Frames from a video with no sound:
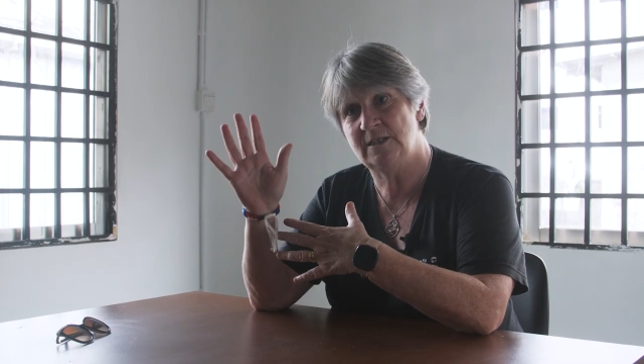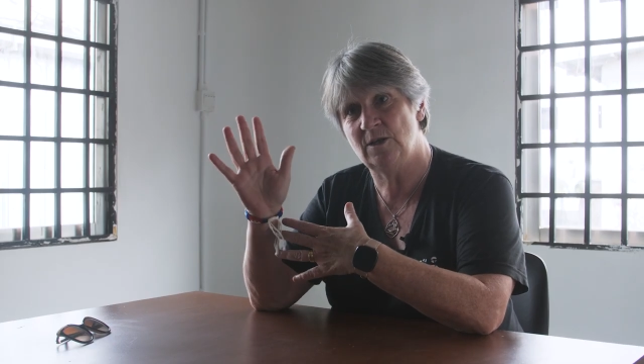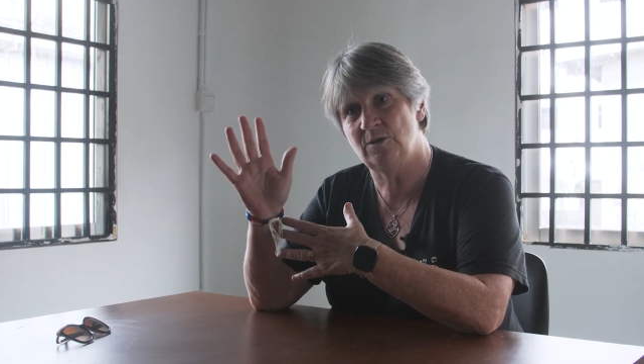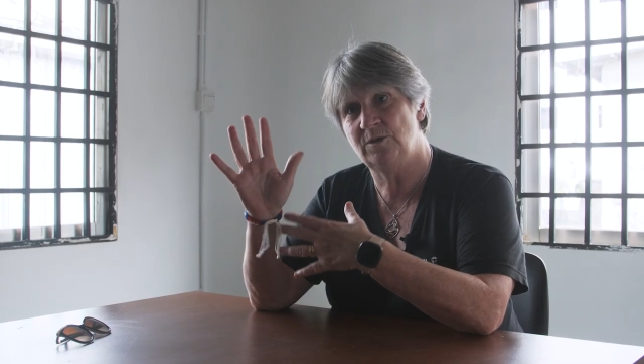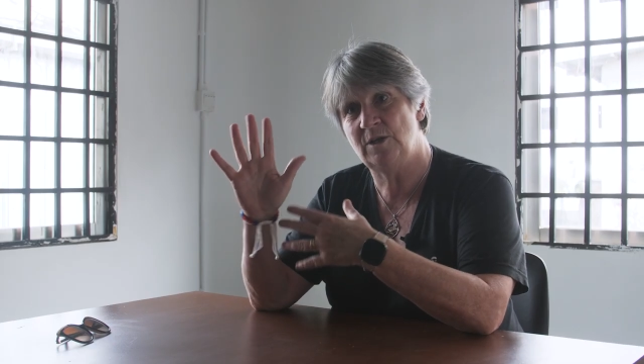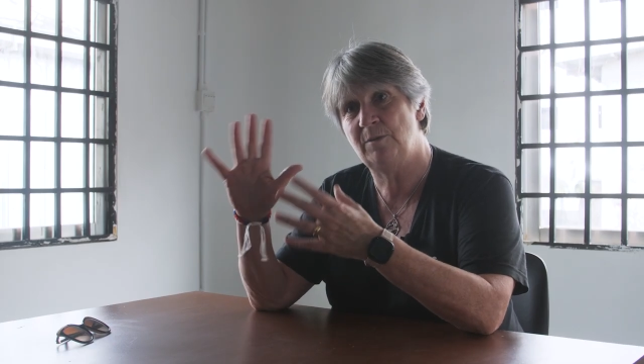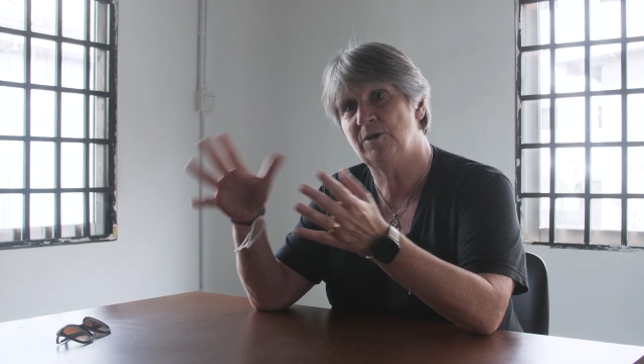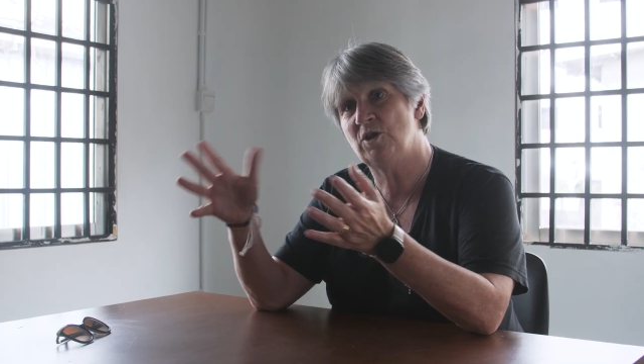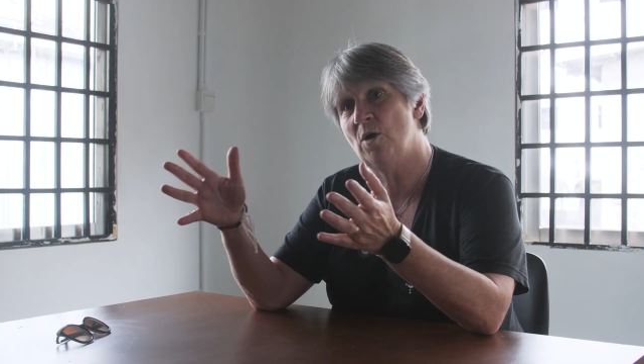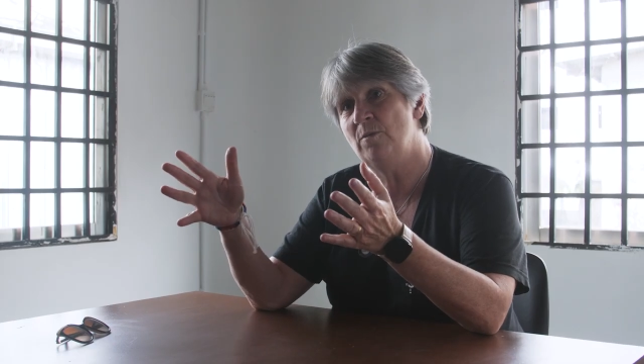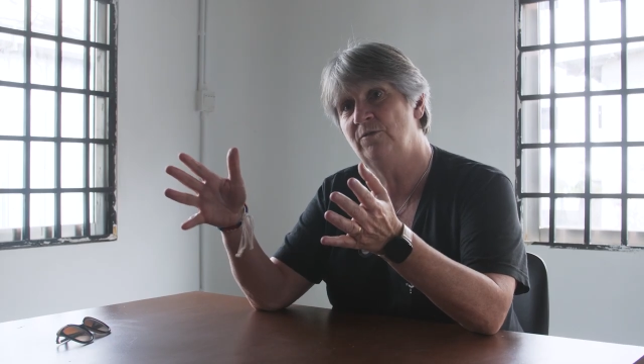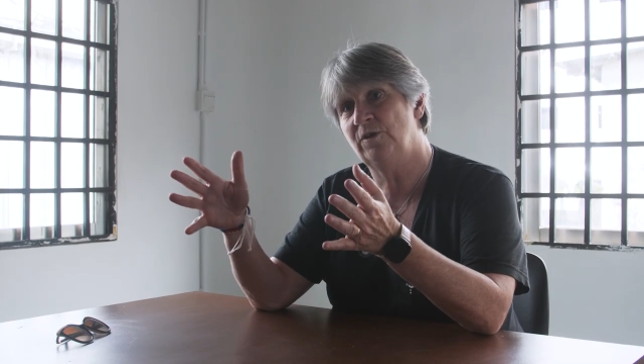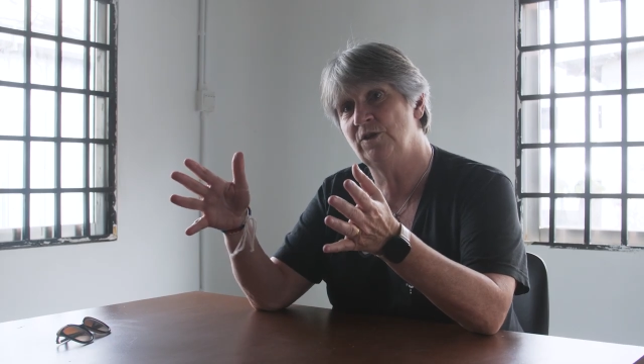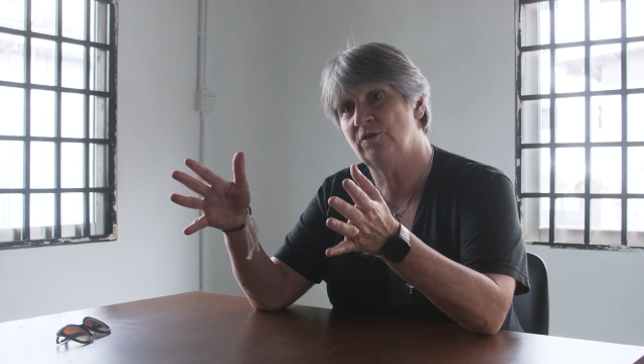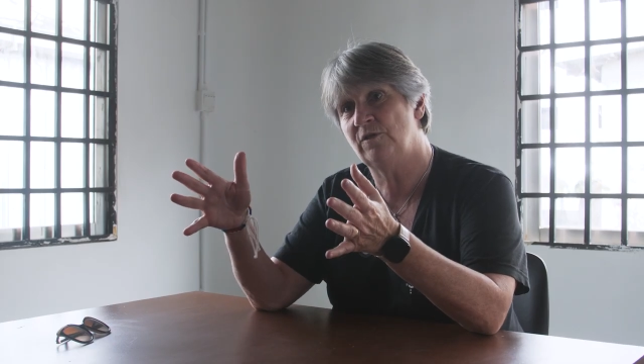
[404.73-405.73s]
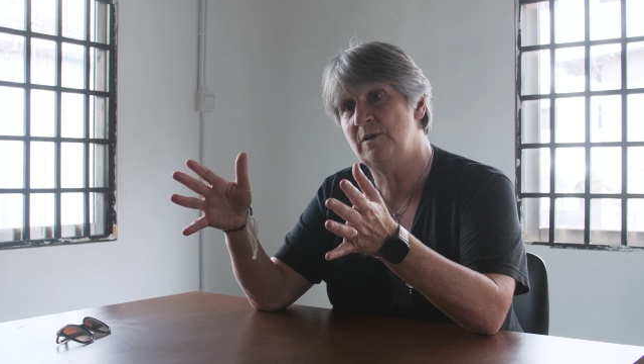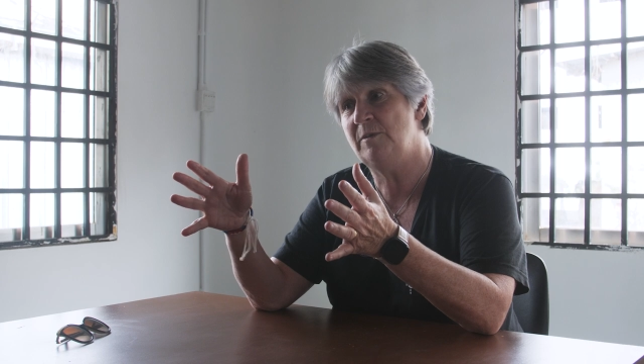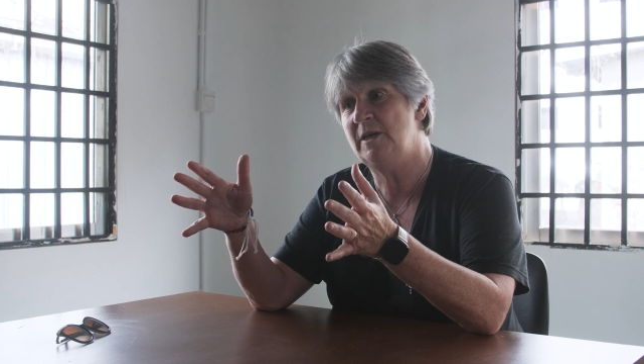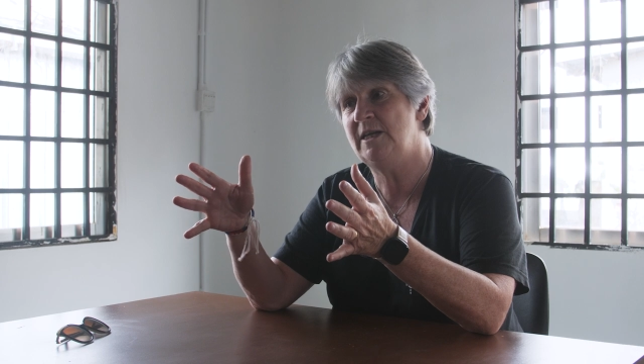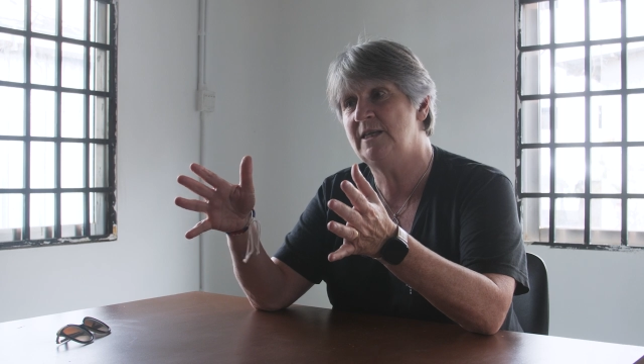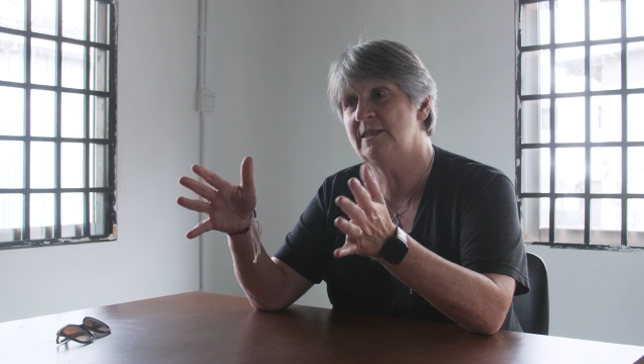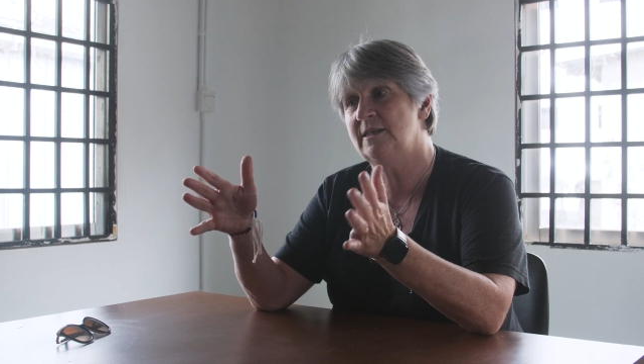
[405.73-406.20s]
so they would come for 3
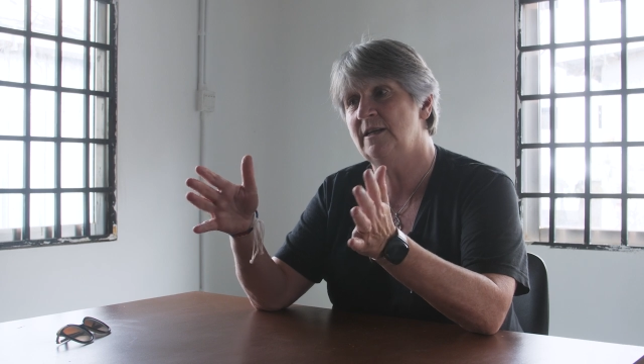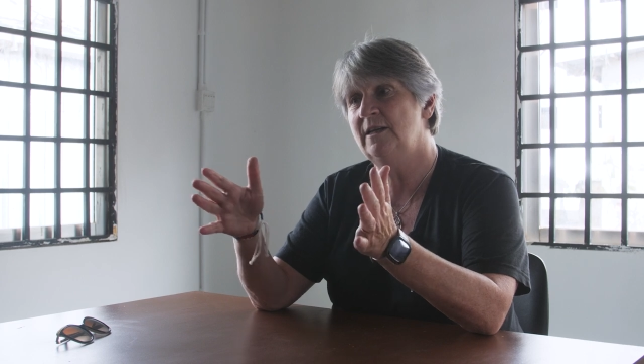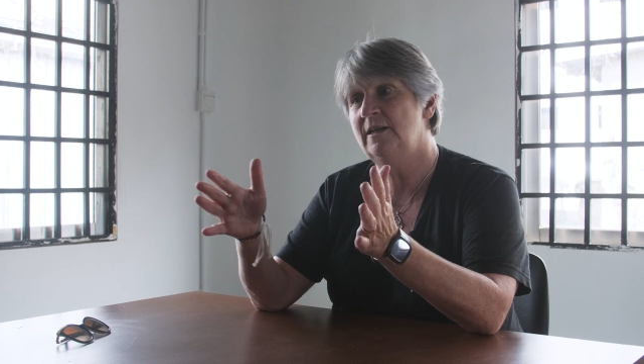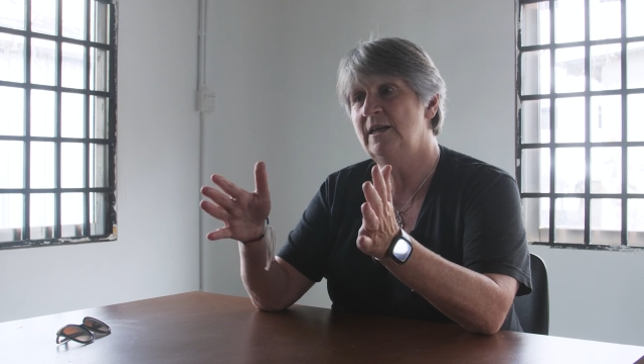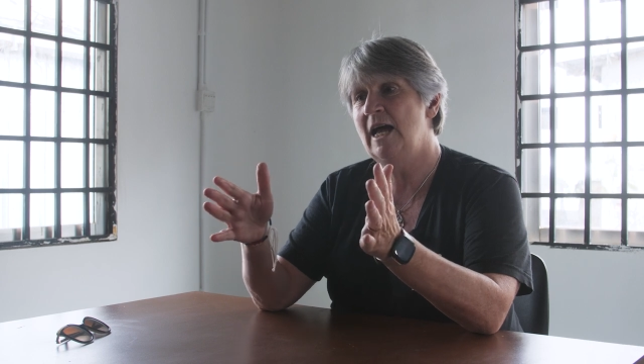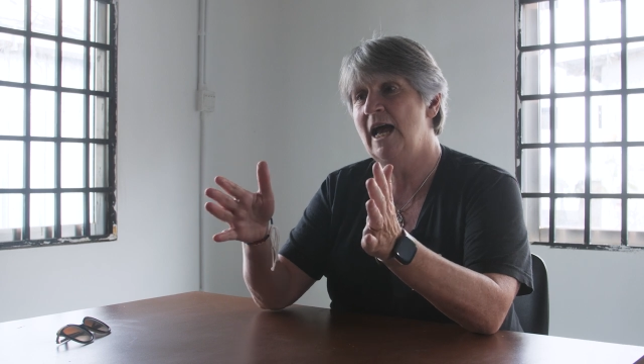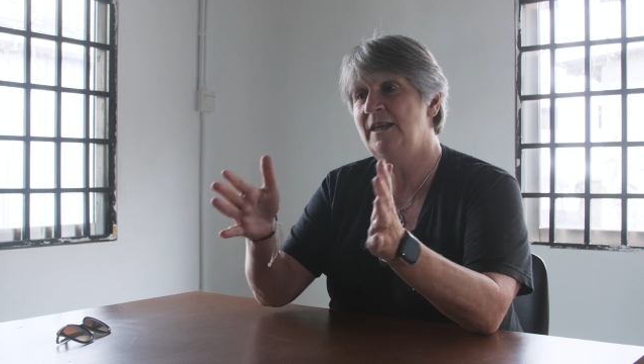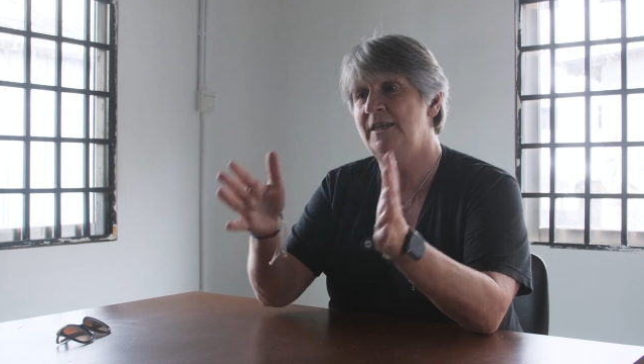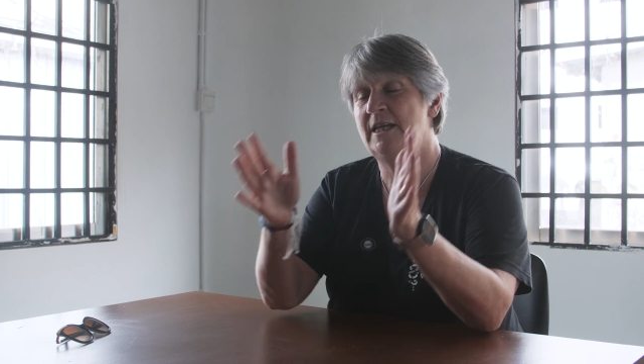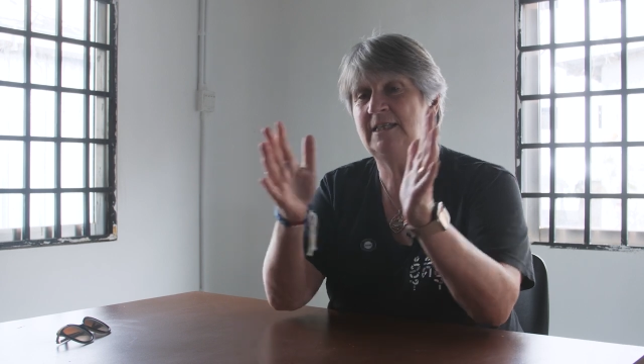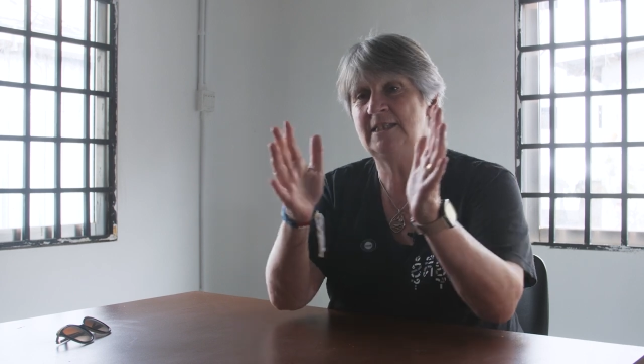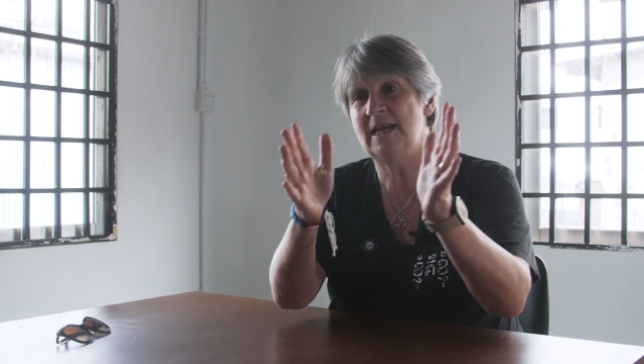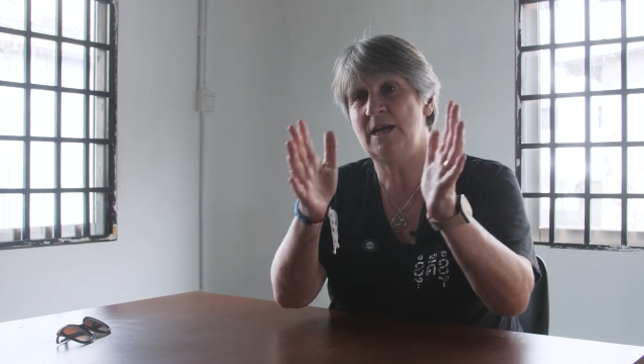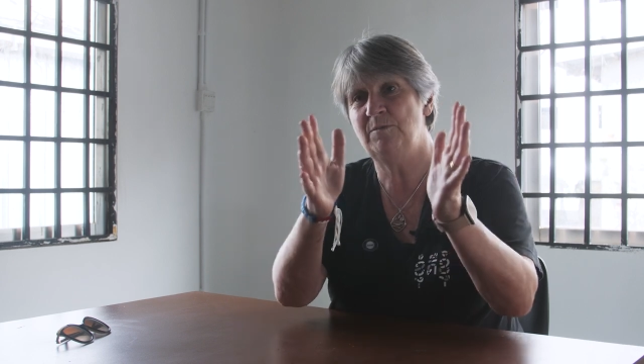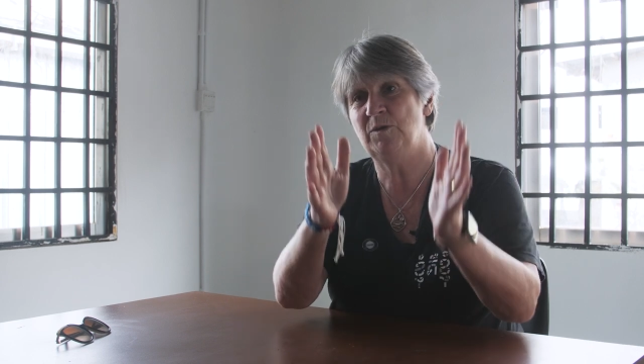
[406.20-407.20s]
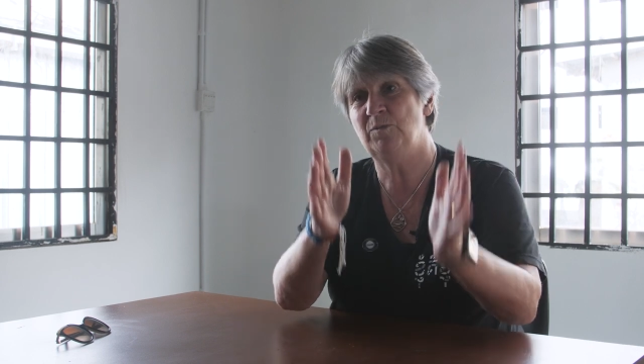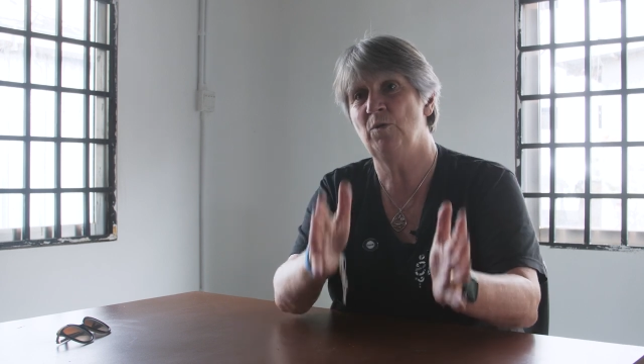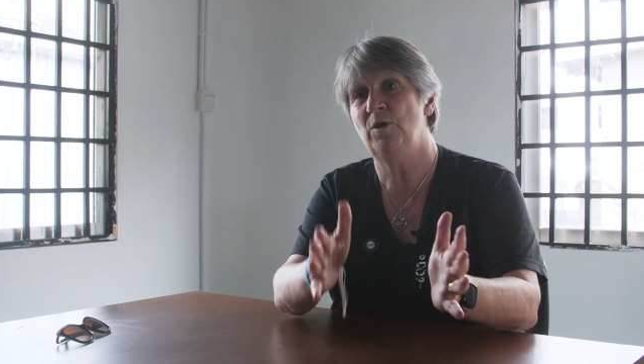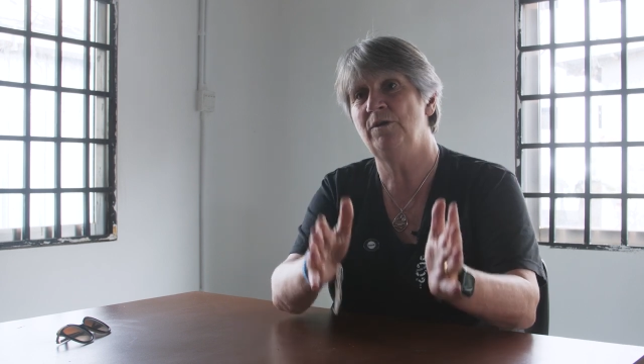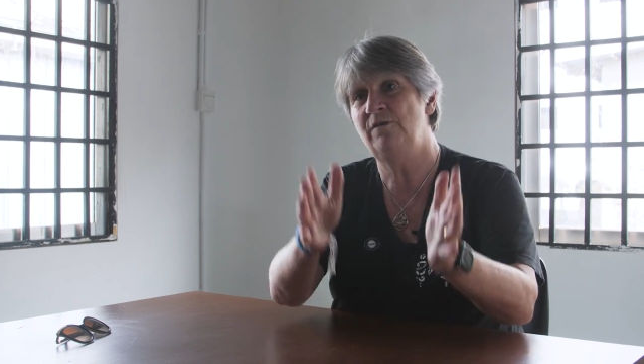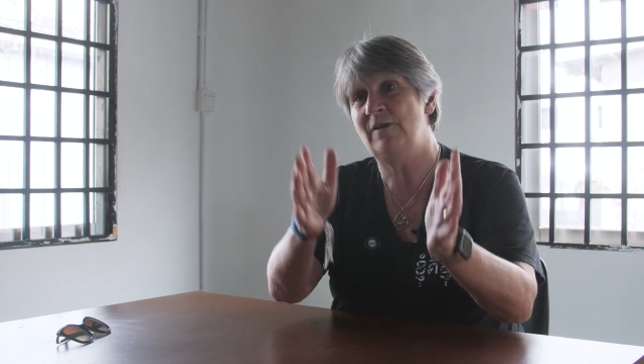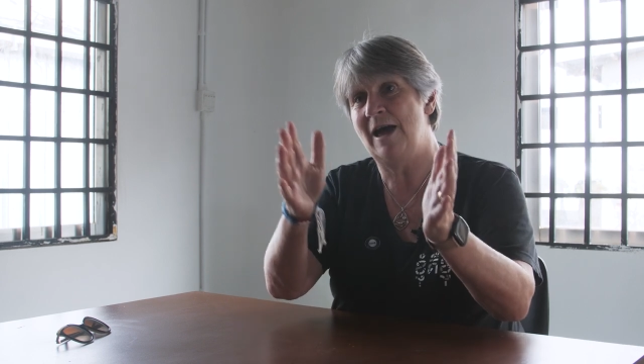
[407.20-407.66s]
weeks and they'd stay with
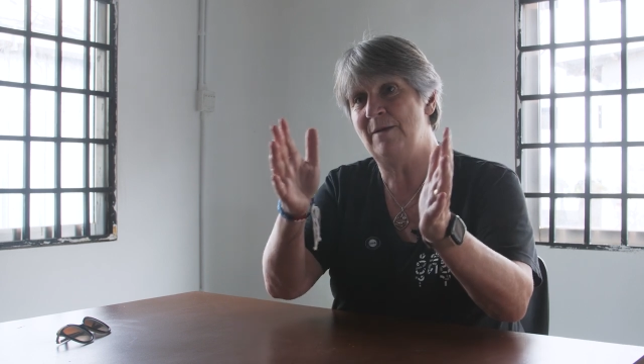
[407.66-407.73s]
one